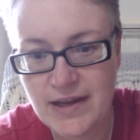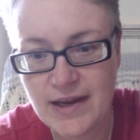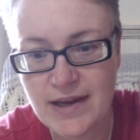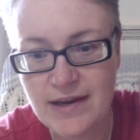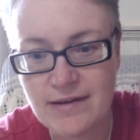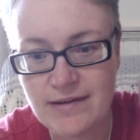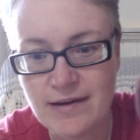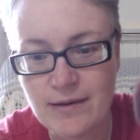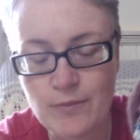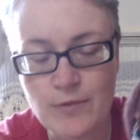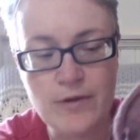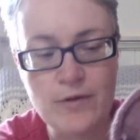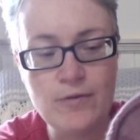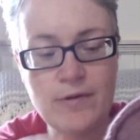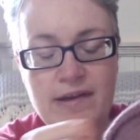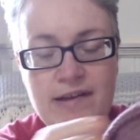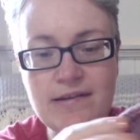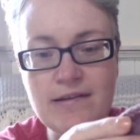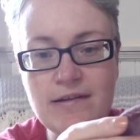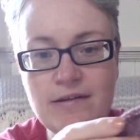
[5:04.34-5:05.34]
end up with all
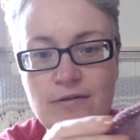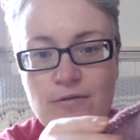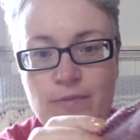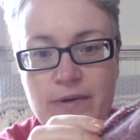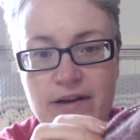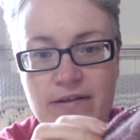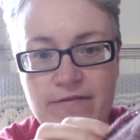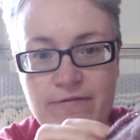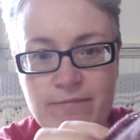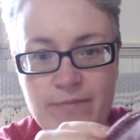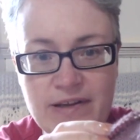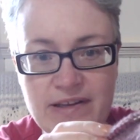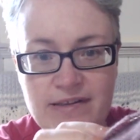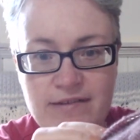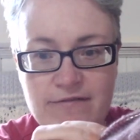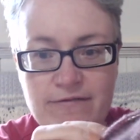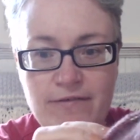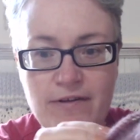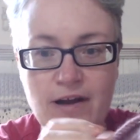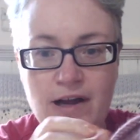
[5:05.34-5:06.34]
these little bits
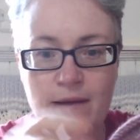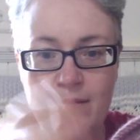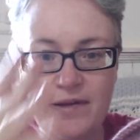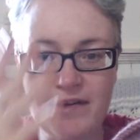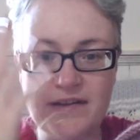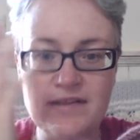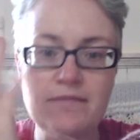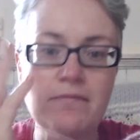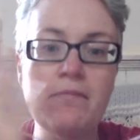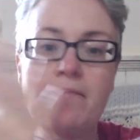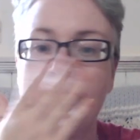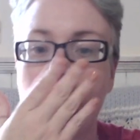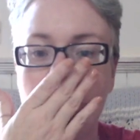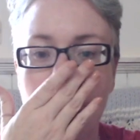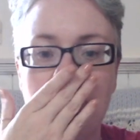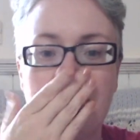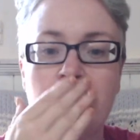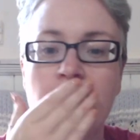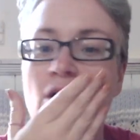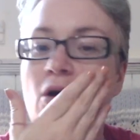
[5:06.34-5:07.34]
of fibres
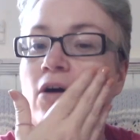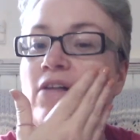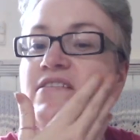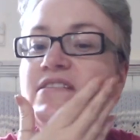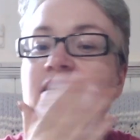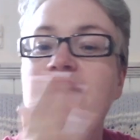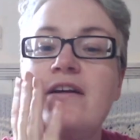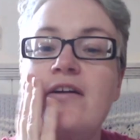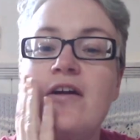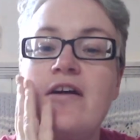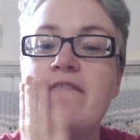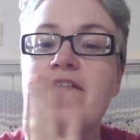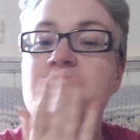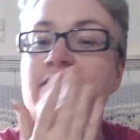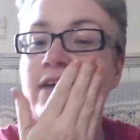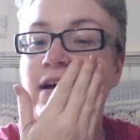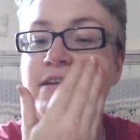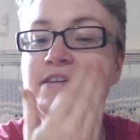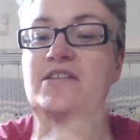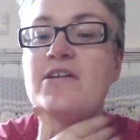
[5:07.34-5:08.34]
constantly over your
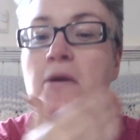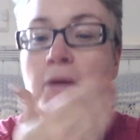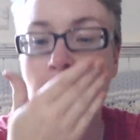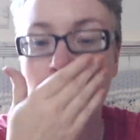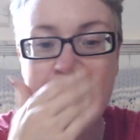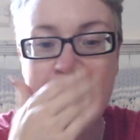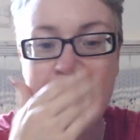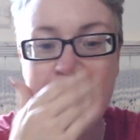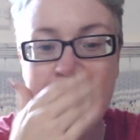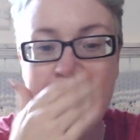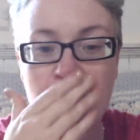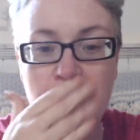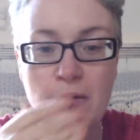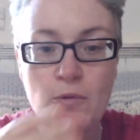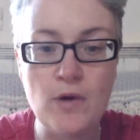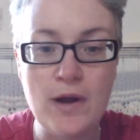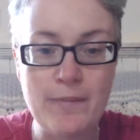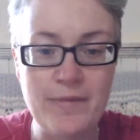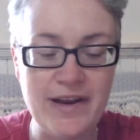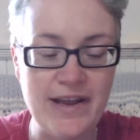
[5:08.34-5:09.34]
face. You're constantly trying to
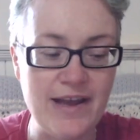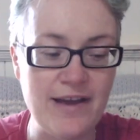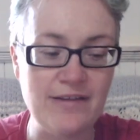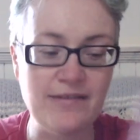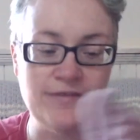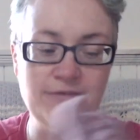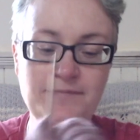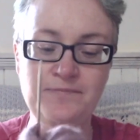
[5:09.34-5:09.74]
wipe it out.